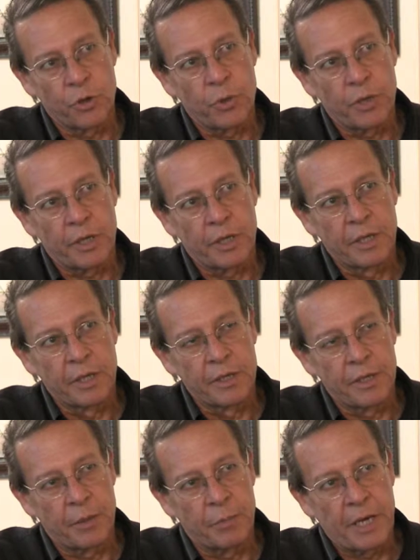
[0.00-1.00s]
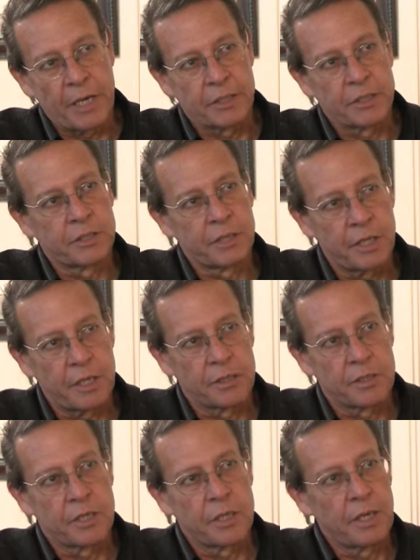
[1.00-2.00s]
doing, that it makes
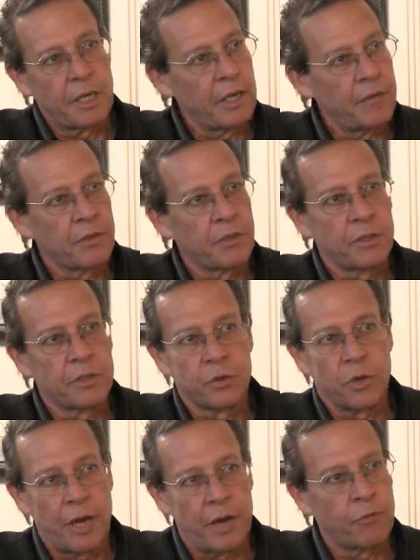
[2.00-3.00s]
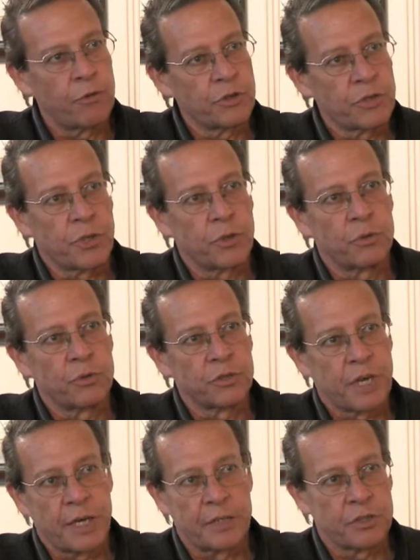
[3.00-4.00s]
sense even to every single
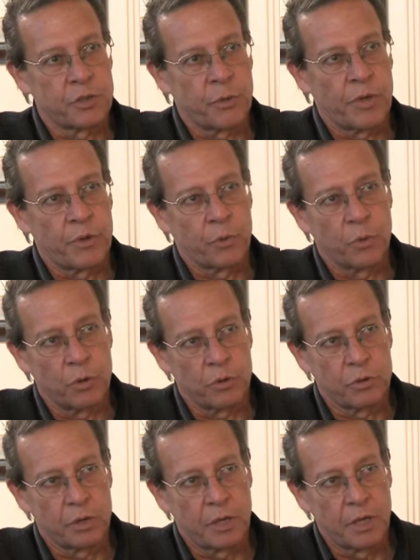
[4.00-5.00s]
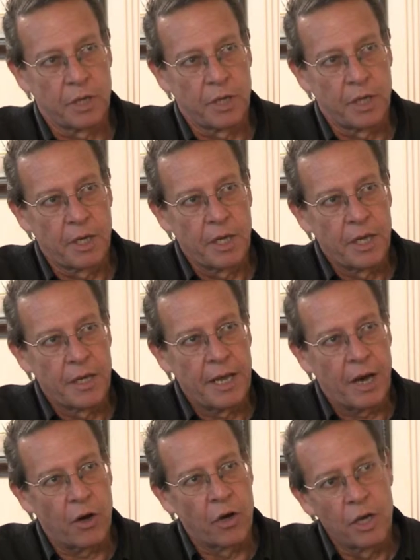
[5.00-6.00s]
scientist around the world.
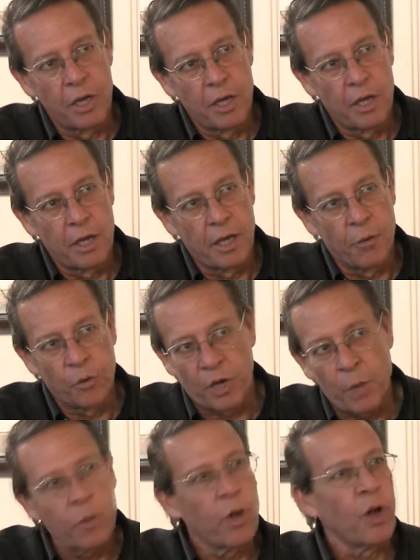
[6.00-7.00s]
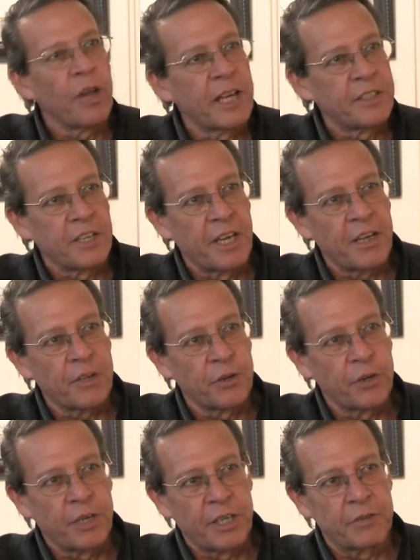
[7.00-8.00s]
Now, we couple all that
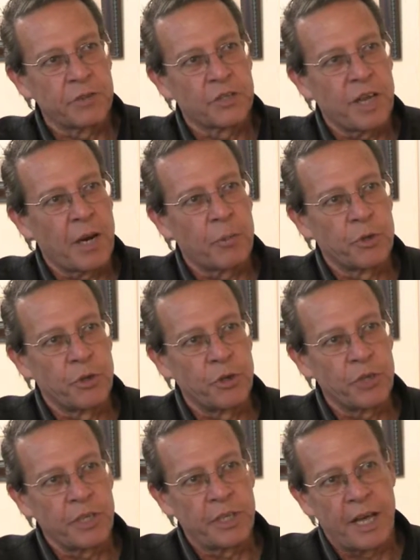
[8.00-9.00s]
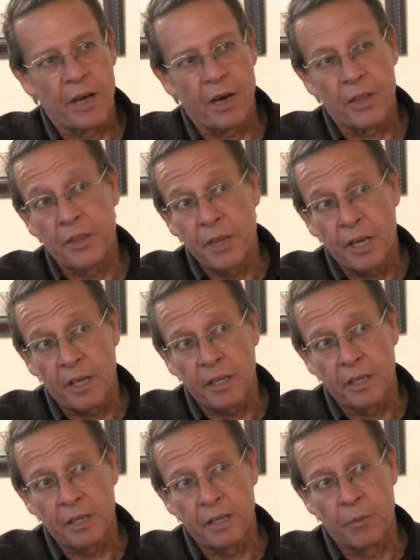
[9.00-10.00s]
together, and it gives us the opportunity now, I
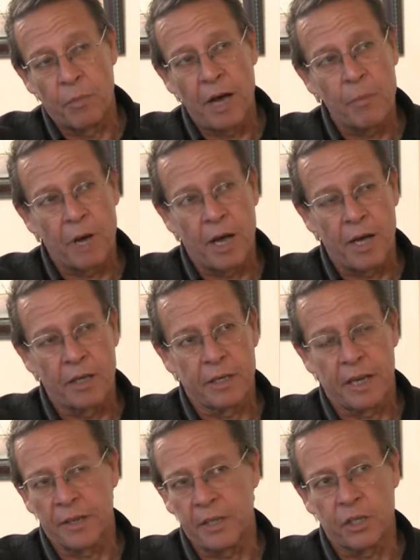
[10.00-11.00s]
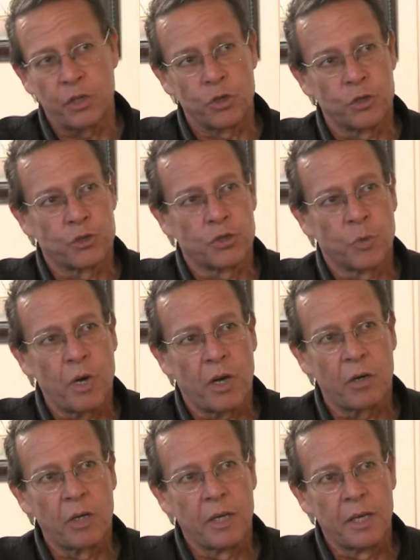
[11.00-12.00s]
think, in my mind, and I think in yours as
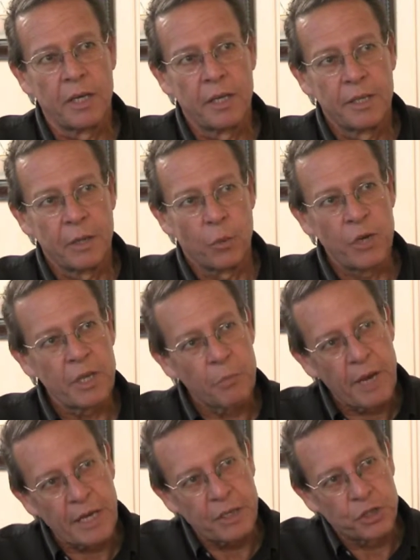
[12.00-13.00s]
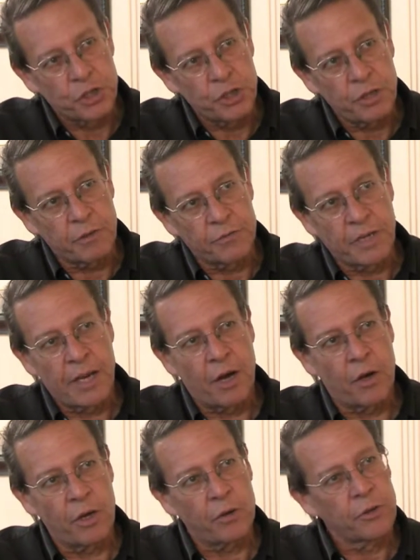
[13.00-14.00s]
well, that we can make a shift in
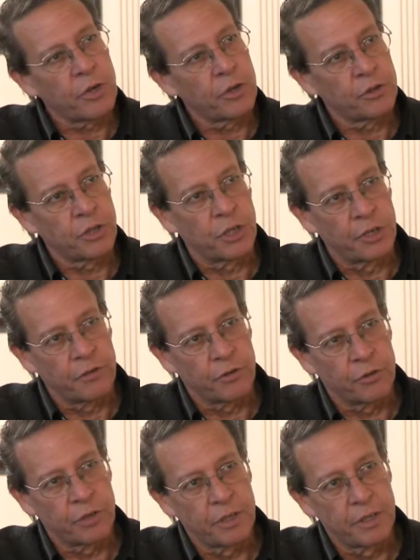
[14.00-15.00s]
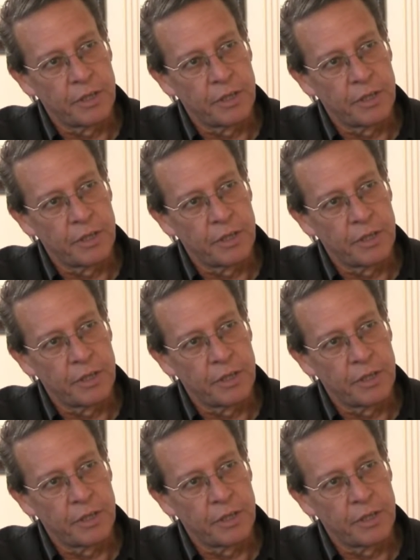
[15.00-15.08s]
how healthcare is delivered